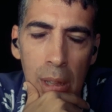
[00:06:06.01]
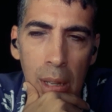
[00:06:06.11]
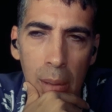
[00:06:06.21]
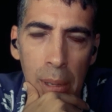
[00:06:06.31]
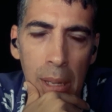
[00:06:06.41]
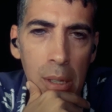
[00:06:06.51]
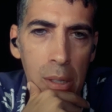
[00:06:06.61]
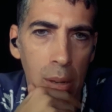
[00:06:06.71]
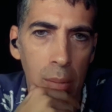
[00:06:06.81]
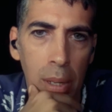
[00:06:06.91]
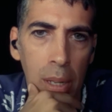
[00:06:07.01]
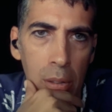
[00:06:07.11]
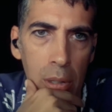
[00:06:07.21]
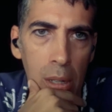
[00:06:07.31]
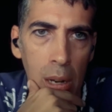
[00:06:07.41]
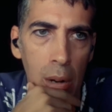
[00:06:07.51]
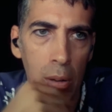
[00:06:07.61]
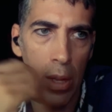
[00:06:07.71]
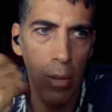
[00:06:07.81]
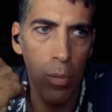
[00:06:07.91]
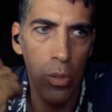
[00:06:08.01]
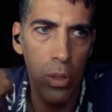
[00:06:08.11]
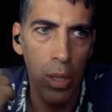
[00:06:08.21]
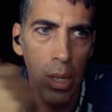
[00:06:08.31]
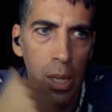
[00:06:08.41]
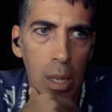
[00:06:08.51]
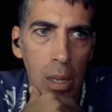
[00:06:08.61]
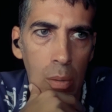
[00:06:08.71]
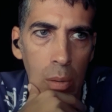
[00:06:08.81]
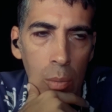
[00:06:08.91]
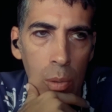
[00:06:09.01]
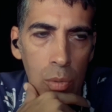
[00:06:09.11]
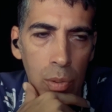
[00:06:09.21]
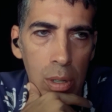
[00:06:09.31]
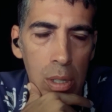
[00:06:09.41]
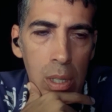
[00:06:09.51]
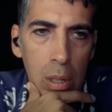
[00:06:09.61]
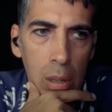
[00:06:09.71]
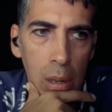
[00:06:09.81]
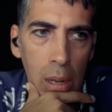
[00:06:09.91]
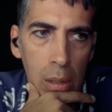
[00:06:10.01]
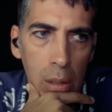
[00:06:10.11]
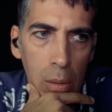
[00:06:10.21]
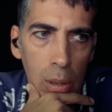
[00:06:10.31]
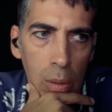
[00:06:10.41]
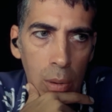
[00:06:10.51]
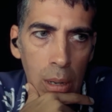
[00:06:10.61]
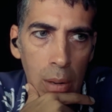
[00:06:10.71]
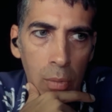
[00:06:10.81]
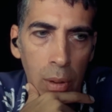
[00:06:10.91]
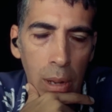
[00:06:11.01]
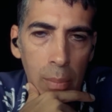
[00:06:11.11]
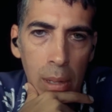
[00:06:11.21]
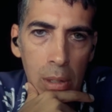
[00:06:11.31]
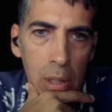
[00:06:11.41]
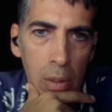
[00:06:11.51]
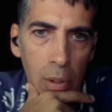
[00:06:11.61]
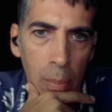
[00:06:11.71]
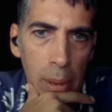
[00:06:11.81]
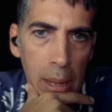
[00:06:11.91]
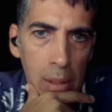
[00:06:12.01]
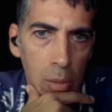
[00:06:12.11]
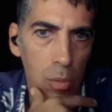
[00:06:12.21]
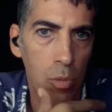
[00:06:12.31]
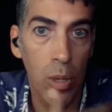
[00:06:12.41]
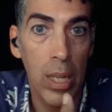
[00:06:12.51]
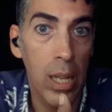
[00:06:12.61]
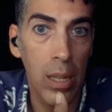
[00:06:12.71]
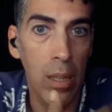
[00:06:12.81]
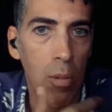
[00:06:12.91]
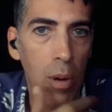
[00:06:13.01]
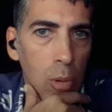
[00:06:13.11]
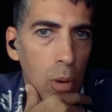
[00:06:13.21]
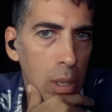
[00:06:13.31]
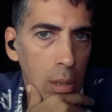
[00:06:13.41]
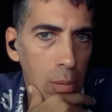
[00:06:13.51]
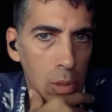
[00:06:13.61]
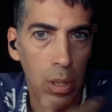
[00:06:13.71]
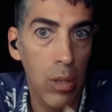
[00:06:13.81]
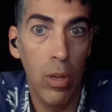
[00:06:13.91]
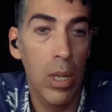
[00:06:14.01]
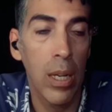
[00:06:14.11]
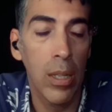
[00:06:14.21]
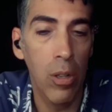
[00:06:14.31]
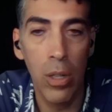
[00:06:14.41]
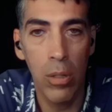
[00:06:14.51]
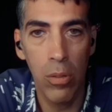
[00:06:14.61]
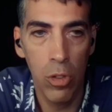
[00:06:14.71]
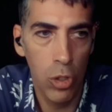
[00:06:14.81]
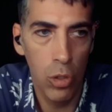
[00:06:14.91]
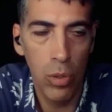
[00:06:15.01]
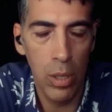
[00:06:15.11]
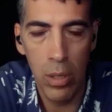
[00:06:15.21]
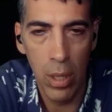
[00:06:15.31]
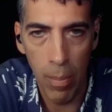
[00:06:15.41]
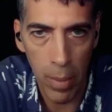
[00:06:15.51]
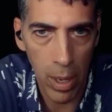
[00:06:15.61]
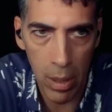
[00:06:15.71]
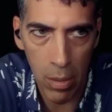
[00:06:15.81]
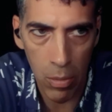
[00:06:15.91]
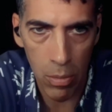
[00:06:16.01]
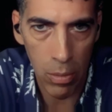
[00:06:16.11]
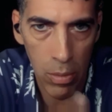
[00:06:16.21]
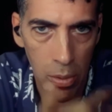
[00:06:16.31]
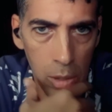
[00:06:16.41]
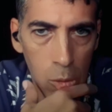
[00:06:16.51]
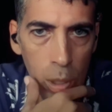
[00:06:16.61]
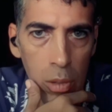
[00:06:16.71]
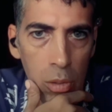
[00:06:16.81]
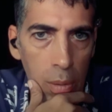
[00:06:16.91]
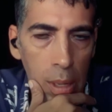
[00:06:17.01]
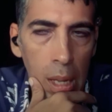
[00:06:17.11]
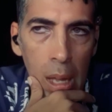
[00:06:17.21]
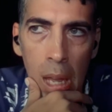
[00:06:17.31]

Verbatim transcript: I think because because the entire thing was it was very uh, you know we were kind of flying by the seat of our pants. It was really hitting the ground running. It was literally like you're going to shoot this in a month or six weeks or something.